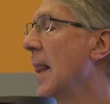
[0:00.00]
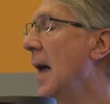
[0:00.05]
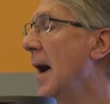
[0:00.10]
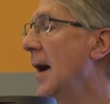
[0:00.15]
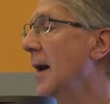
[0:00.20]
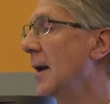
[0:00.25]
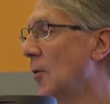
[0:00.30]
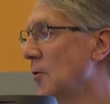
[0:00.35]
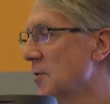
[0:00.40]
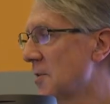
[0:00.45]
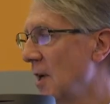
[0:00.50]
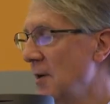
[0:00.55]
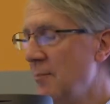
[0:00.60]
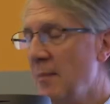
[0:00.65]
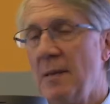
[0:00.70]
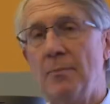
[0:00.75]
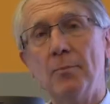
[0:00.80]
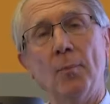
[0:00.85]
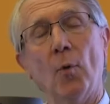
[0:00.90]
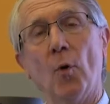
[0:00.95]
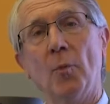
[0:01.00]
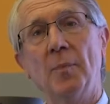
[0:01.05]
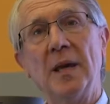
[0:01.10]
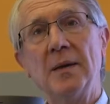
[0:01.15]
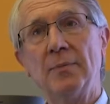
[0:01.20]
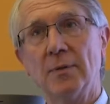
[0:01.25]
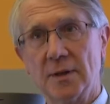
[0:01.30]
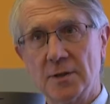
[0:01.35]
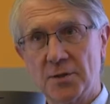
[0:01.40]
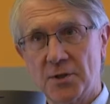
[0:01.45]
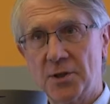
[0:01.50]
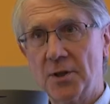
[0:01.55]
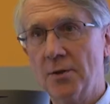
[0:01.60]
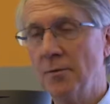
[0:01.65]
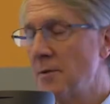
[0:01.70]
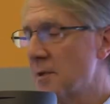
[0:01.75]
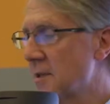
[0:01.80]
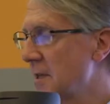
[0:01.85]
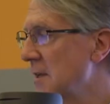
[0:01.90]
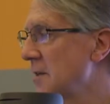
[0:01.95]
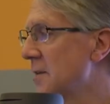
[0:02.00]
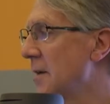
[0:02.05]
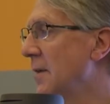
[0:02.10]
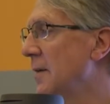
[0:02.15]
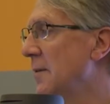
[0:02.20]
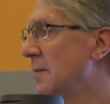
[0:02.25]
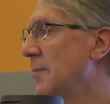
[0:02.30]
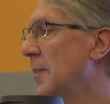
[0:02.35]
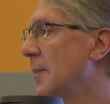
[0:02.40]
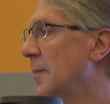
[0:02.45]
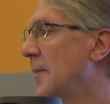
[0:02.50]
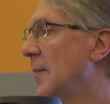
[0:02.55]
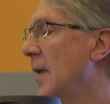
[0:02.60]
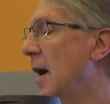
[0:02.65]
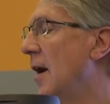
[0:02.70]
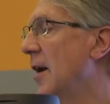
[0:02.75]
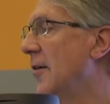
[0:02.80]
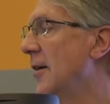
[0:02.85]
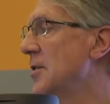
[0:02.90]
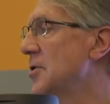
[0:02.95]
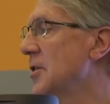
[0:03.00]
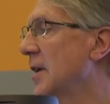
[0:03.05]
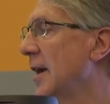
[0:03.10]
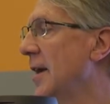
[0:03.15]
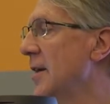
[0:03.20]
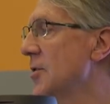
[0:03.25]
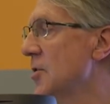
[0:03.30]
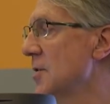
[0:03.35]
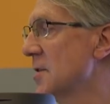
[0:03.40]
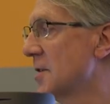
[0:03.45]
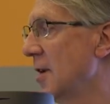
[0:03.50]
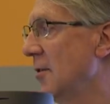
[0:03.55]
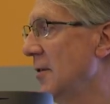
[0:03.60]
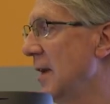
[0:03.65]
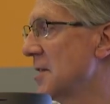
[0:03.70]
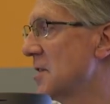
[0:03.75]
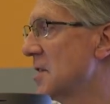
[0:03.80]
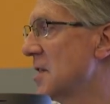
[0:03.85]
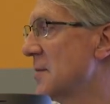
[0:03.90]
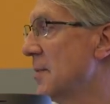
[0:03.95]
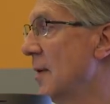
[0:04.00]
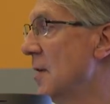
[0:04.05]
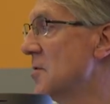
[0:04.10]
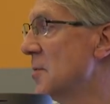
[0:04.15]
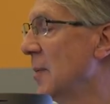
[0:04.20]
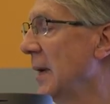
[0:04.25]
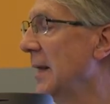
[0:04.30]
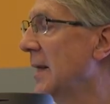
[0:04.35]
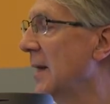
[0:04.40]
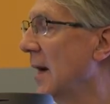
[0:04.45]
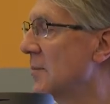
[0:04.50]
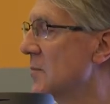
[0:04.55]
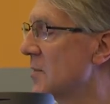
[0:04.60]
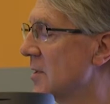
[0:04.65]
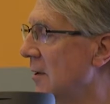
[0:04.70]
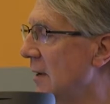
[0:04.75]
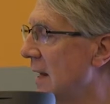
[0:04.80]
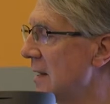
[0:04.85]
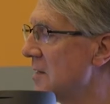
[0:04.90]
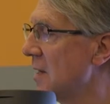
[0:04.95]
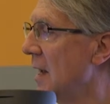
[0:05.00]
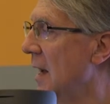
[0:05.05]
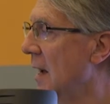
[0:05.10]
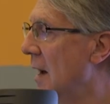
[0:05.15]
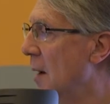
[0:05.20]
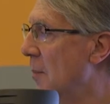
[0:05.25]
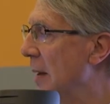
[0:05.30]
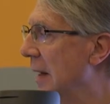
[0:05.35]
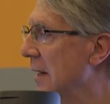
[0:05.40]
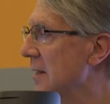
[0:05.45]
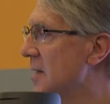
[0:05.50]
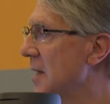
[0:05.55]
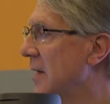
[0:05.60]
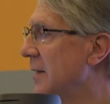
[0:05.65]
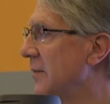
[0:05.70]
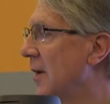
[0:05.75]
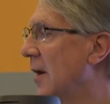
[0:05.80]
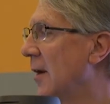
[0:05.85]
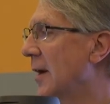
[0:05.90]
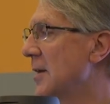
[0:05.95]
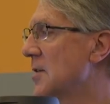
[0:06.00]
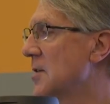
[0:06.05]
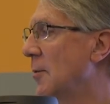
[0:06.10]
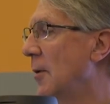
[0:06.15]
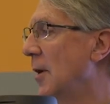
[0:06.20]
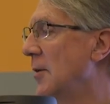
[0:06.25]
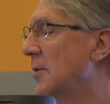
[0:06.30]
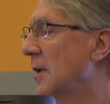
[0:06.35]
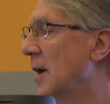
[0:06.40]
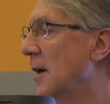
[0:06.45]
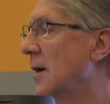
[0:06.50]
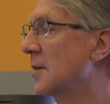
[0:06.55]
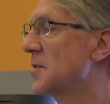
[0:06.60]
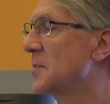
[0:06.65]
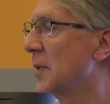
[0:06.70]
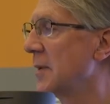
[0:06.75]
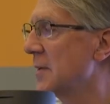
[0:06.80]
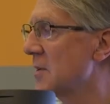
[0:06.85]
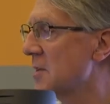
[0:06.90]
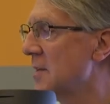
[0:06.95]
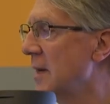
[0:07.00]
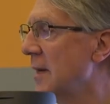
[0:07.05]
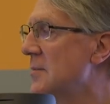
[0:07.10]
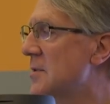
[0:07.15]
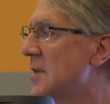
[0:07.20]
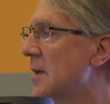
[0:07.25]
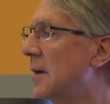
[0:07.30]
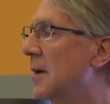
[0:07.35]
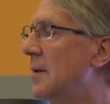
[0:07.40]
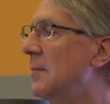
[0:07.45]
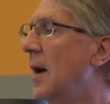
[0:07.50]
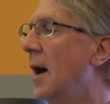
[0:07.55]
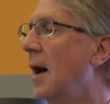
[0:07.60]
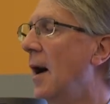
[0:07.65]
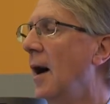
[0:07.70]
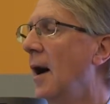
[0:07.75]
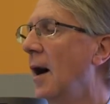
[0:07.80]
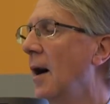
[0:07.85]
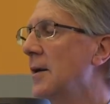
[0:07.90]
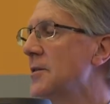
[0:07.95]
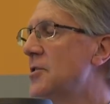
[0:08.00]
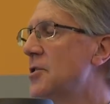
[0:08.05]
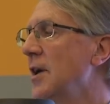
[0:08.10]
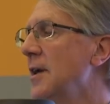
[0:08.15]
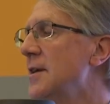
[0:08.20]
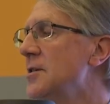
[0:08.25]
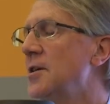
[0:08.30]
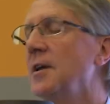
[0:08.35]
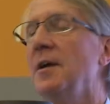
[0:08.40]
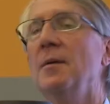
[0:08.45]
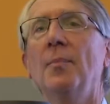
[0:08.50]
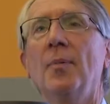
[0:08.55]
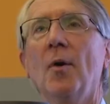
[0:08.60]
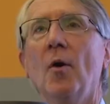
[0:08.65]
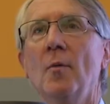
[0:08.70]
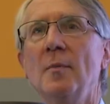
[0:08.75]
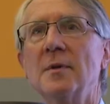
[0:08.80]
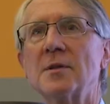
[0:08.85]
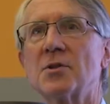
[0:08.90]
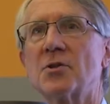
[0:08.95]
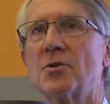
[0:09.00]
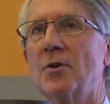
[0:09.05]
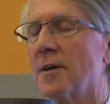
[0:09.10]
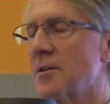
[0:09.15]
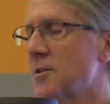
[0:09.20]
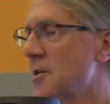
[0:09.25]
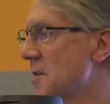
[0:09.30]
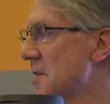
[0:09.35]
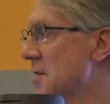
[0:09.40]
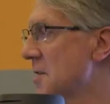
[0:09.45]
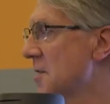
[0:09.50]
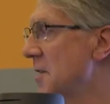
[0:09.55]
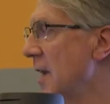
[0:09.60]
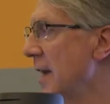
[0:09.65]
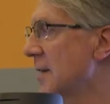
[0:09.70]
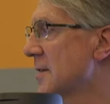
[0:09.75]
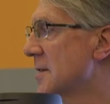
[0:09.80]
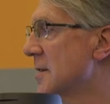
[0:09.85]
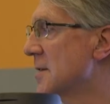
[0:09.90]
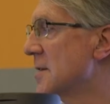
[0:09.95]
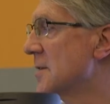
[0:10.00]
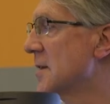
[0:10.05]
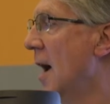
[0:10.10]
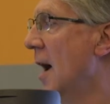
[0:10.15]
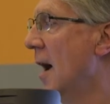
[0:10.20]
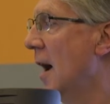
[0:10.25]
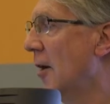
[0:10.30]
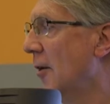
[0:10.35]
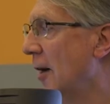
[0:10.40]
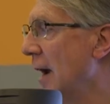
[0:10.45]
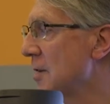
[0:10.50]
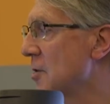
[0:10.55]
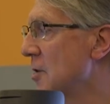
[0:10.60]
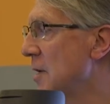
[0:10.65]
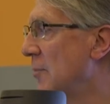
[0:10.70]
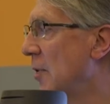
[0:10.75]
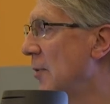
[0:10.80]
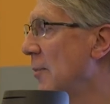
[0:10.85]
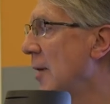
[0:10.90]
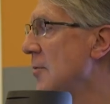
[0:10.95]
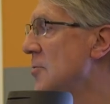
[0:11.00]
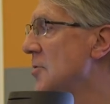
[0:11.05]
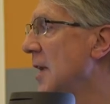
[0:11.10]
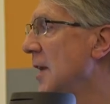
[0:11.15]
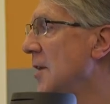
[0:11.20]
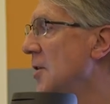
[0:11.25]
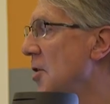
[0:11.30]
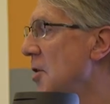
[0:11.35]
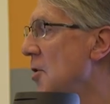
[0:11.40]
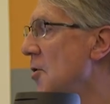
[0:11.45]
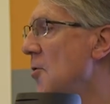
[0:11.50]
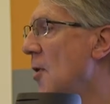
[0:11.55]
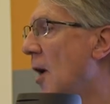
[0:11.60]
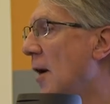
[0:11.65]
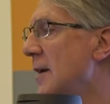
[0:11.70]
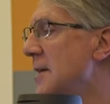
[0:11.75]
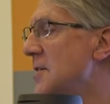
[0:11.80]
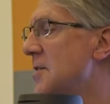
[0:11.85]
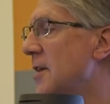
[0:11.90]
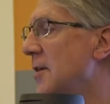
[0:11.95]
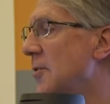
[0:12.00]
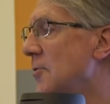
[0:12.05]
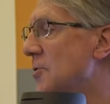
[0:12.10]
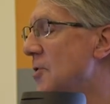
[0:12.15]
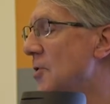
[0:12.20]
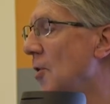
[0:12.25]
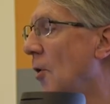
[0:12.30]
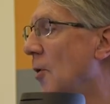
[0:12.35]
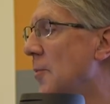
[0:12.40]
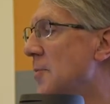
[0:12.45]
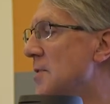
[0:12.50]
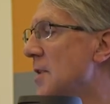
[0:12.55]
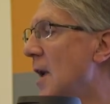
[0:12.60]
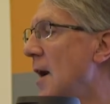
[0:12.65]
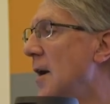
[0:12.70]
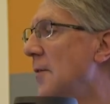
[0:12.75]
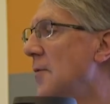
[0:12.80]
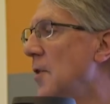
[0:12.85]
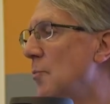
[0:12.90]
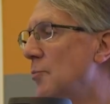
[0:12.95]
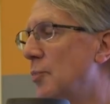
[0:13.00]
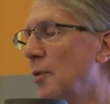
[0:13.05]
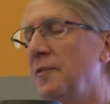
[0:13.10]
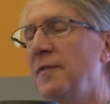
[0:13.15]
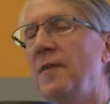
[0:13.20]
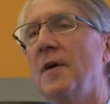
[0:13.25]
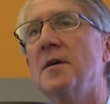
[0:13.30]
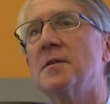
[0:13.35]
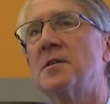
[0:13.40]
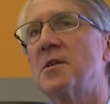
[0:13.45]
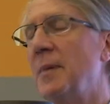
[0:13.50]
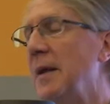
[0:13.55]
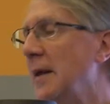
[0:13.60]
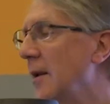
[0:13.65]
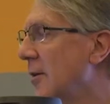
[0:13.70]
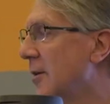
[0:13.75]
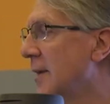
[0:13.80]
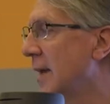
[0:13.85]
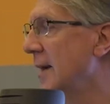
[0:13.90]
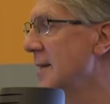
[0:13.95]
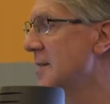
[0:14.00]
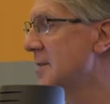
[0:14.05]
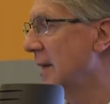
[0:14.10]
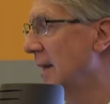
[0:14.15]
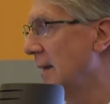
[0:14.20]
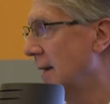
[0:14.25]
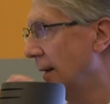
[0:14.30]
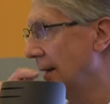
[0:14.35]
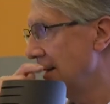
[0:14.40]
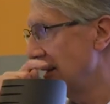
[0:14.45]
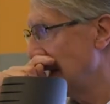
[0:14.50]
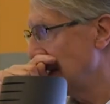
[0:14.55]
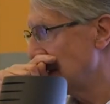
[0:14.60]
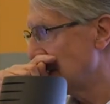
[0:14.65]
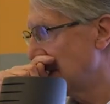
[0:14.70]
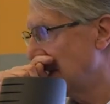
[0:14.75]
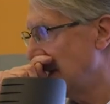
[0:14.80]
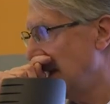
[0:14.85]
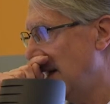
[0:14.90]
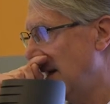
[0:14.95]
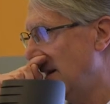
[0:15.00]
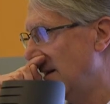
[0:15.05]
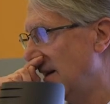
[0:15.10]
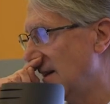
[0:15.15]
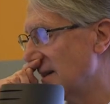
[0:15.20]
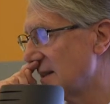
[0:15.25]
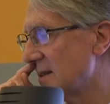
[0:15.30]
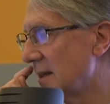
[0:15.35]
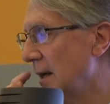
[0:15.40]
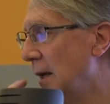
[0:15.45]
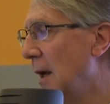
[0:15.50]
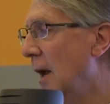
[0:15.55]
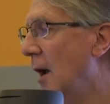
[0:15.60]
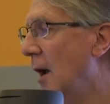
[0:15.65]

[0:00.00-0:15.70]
Uh, also, meet more people at students in, in higher education, so less disposable income, so less ability, if you like, to own cars. But at the same time, our changing employment structures and sectors are actually promoting new high-skilled jobs that prefer to be located in high-density areas,